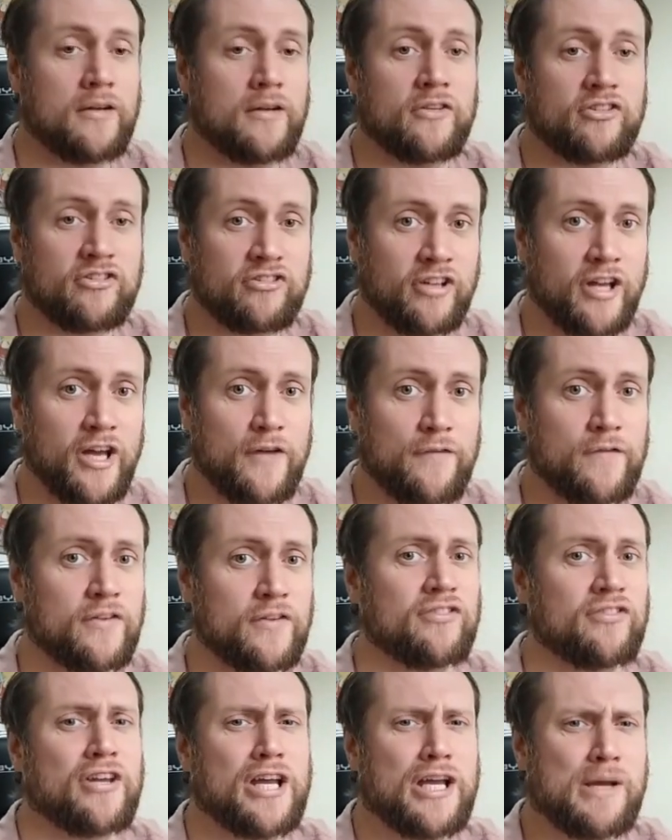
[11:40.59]

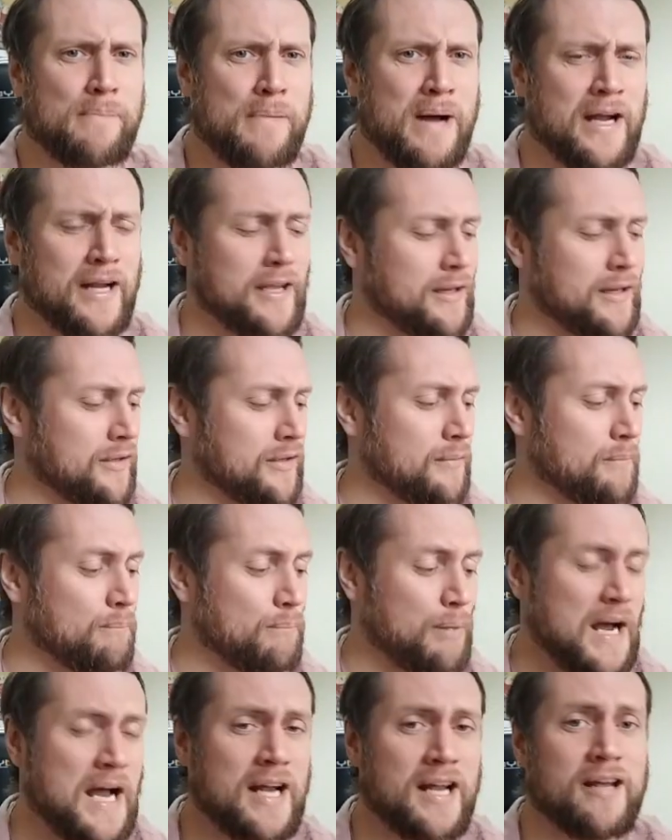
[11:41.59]
Surface, immaculate.
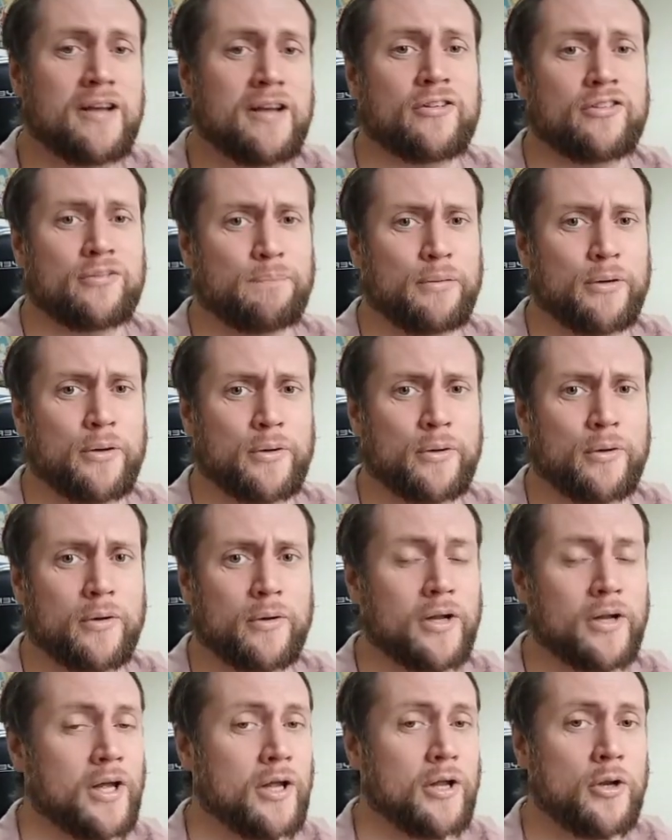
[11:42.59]
Back, spot
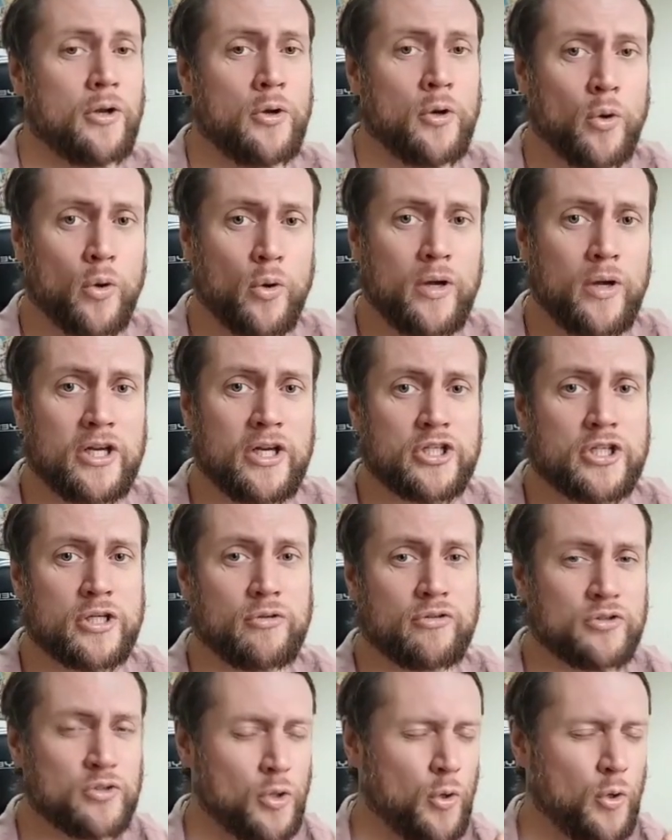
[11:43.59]
on. No
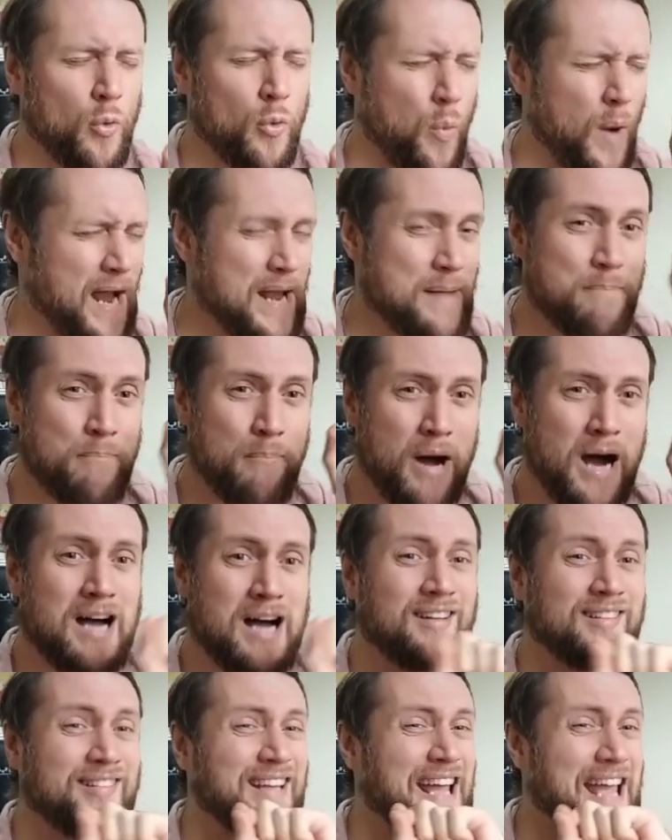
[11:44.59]
issues, no white
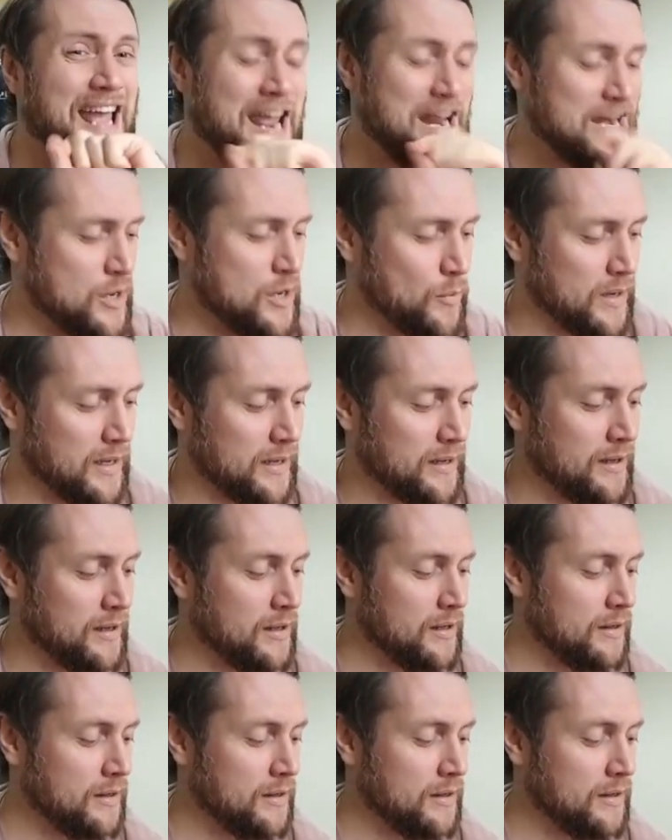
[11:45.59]
marks anywhere.